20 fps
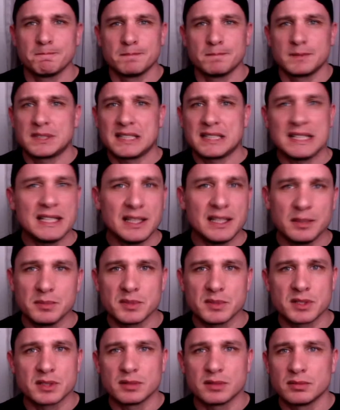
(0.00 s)

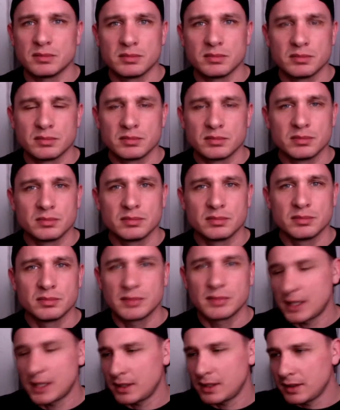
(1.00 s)
teens.
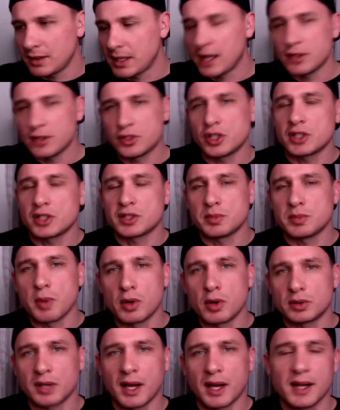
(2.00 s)
They, they just
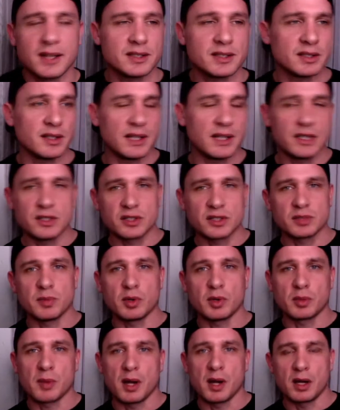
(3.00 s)
smoked ice and they just
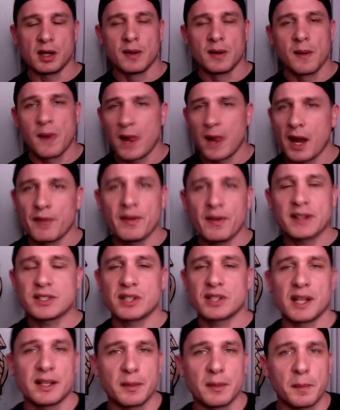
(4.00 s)
smoked ma.
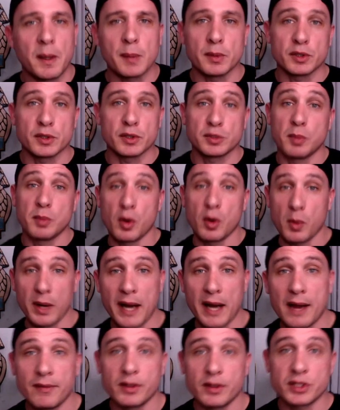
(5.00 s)
Eventually, I think people smoke
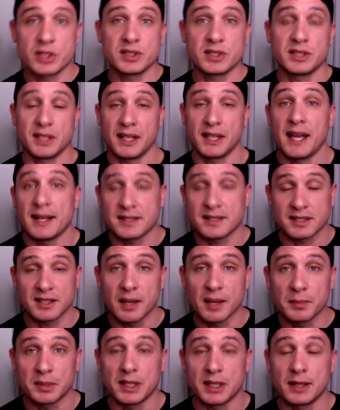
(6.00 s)
whatever just to get
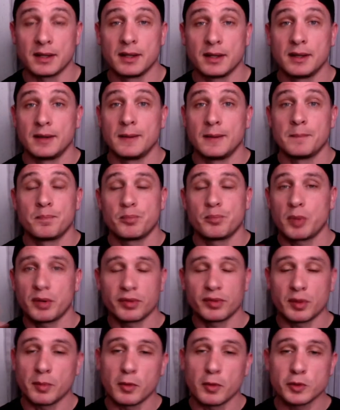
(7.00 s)
something. But
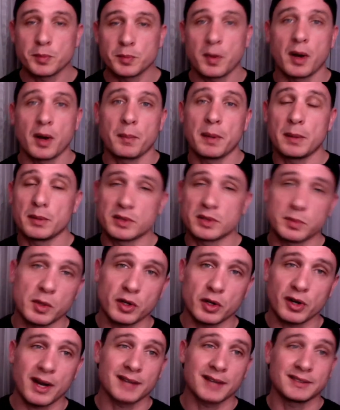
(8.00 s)
for the most part, people that
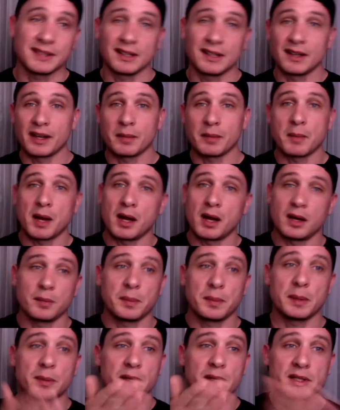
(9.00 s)
smoked crack didn't like ma. And
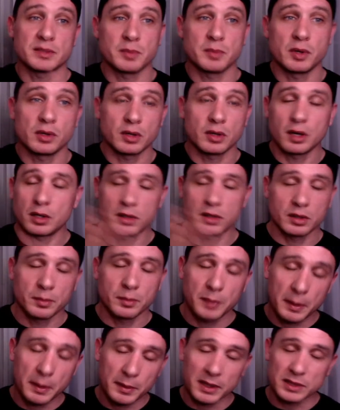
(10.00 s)
people that smoked, or
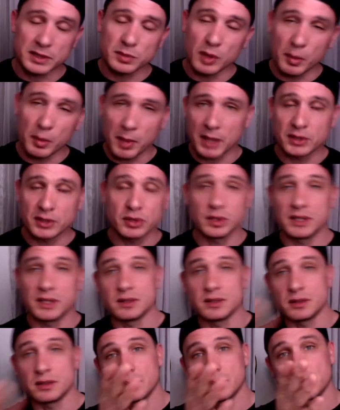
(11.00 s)
people that smoked batu
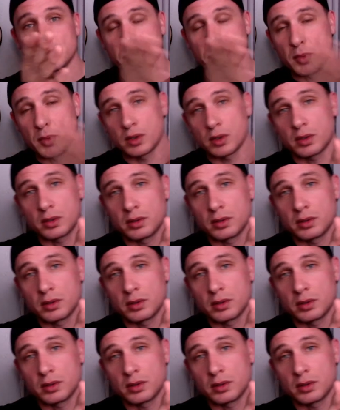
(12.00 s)
didn't smoke